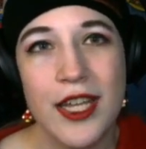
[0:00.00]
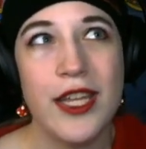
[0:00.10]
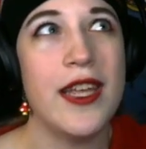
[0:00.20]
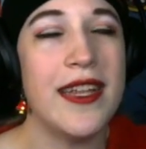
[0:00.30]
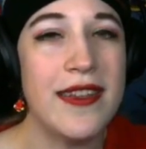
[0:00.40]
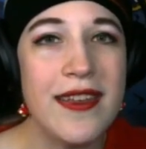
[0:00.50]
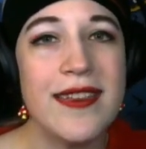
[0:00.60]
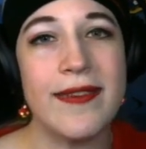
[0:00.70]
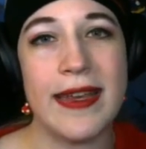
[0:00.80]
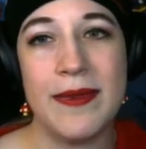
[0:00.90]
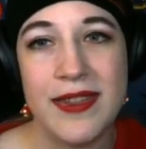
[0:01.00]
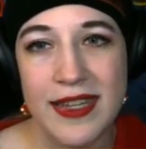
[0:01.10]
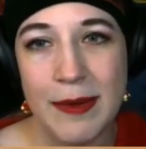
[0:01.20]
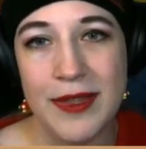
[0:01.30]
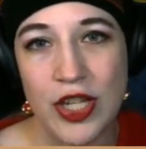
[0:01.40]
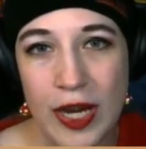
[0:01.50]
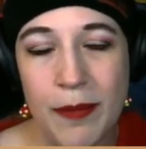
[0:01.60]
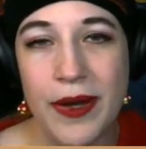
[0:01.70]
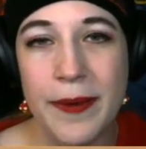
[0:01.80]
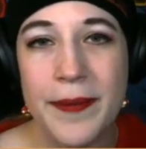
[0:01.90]
it does save time to skip the
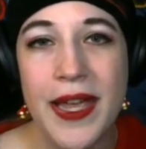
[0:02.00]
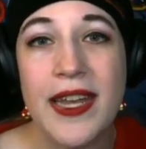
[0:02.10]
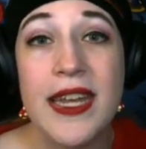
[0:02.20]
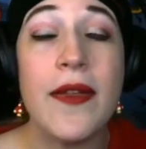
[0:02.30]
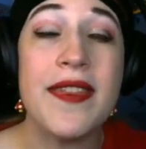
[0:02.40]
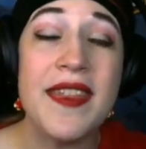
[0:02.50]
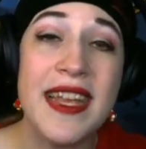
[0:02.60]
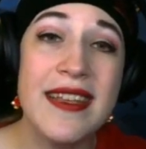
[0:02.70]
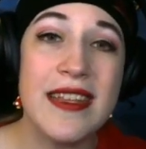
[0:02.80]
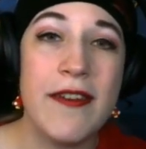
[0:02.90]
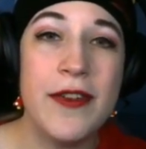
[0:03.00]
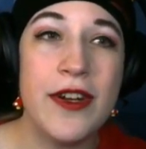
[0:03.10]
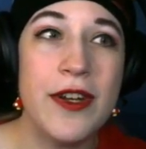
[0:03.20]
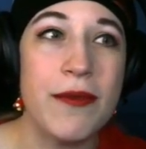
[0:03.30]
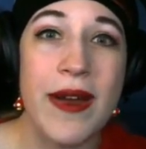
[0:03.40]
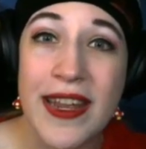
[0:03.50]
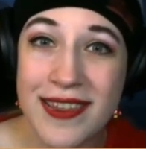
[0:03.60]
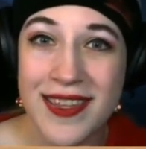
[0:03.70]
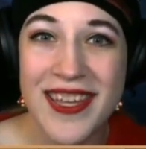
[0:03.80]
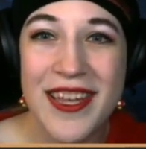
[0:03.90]
checkpoint. Now the thing is, if you're in a
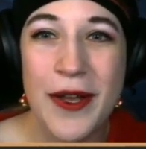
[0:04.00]
race